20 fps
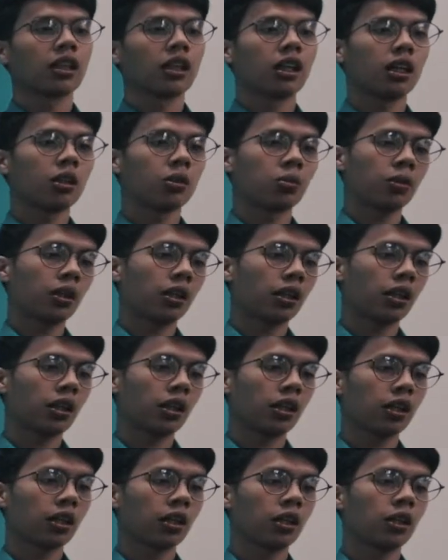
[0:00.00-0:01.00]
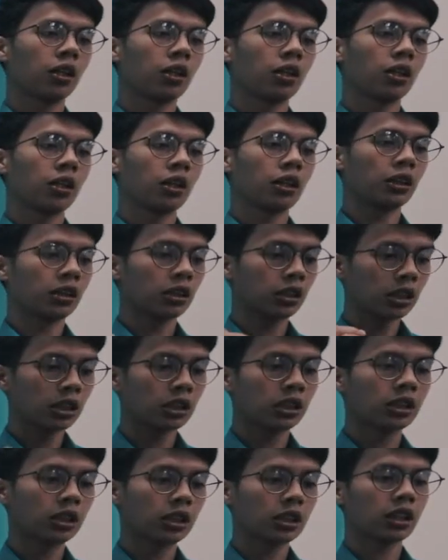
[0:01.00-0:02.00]
where in
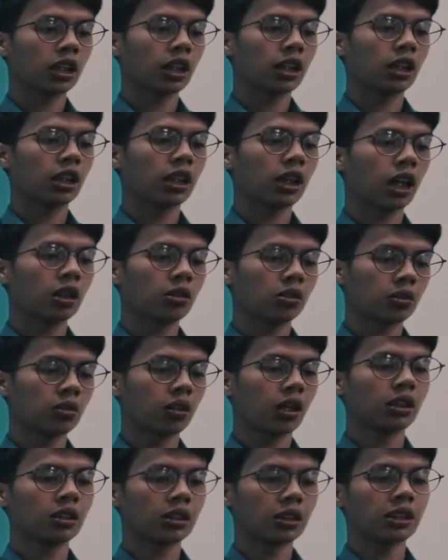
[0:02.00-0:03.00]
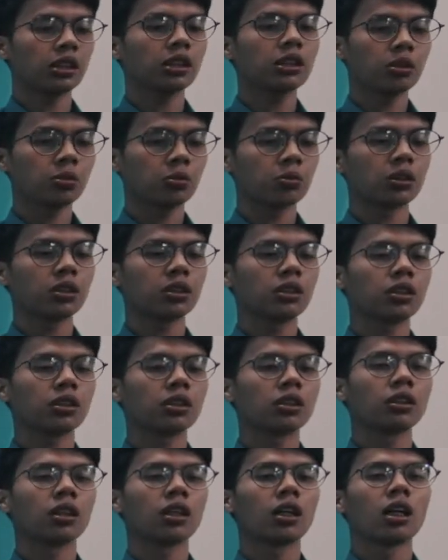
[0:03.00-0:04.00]
this Arduino IDE
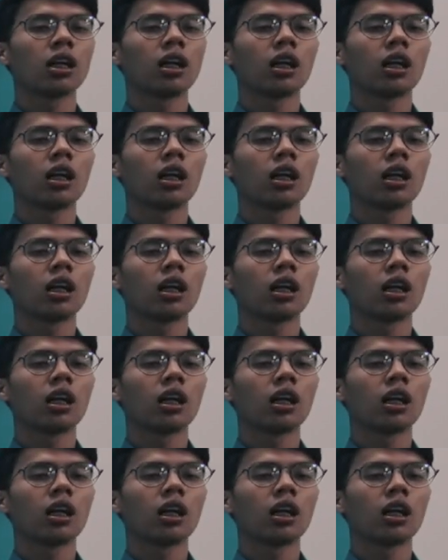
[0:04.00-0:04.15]
we